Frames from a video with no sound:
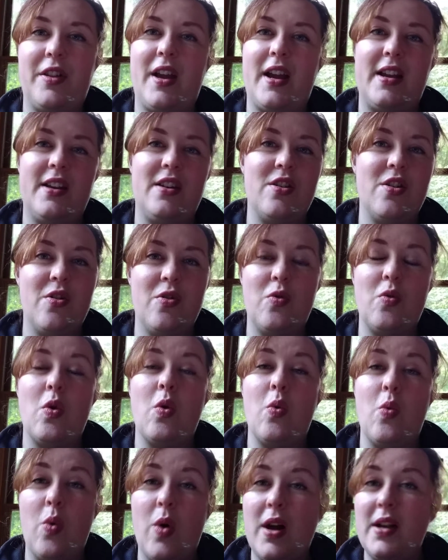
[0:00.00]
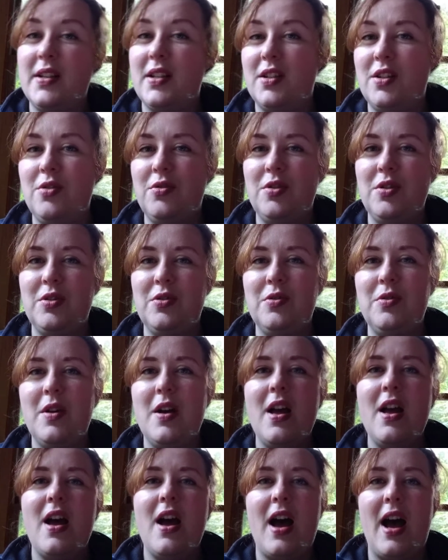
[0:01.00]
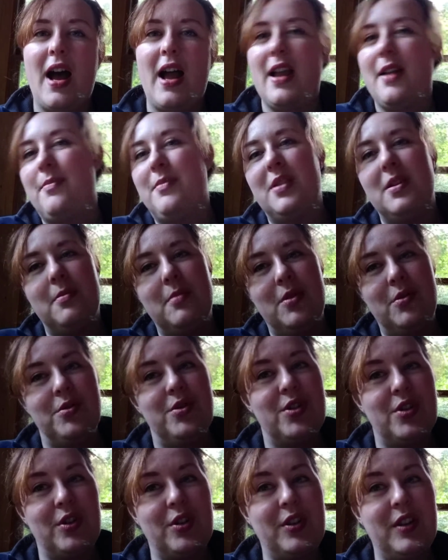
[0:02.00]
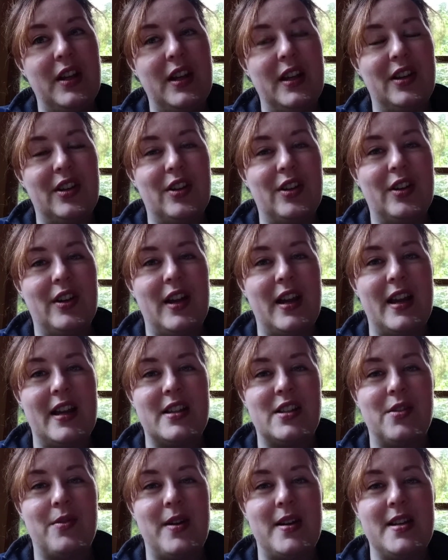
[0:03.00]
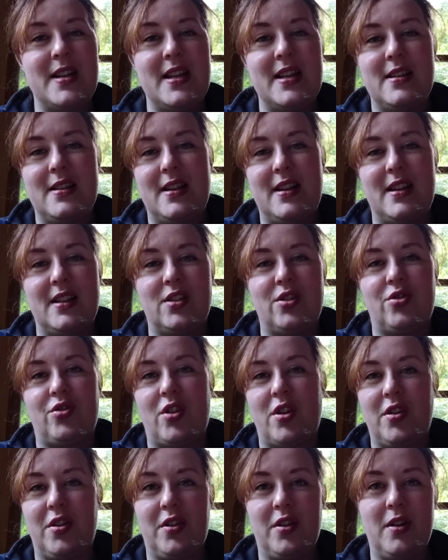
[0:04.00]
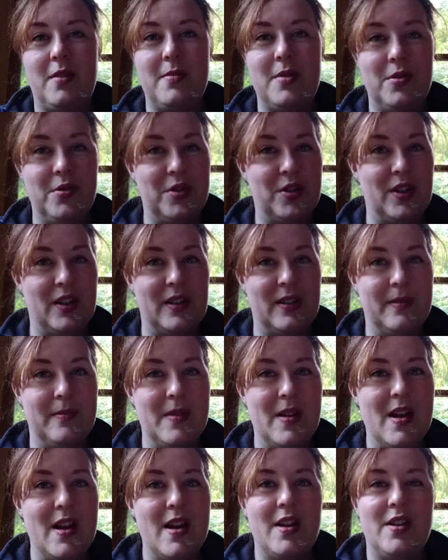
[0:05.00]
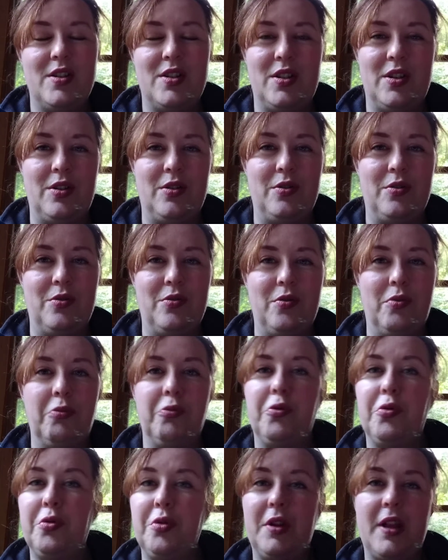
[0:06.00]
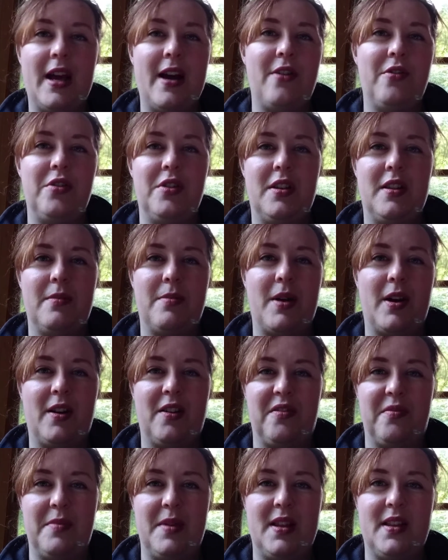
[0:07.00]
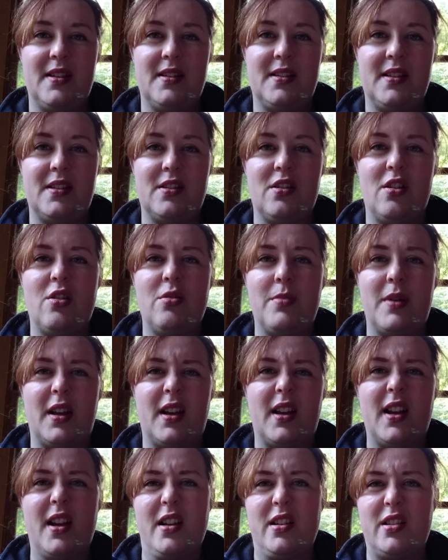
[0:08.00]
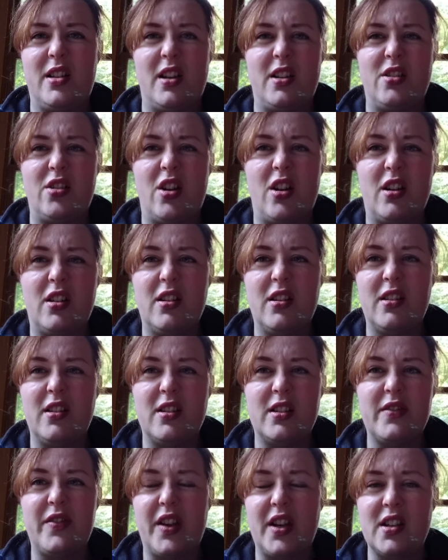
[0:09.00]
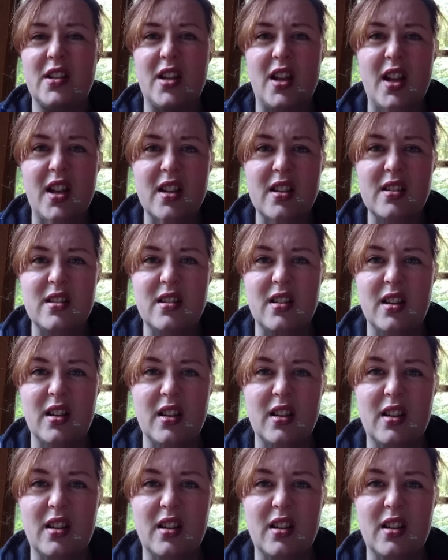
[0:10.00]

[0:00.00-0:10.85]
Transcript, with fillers: I know what to do. I am an emotional eater, and so I need a stronger emotion to rule out the part of me that says, oh my gosh, that chocolate looks fantastic.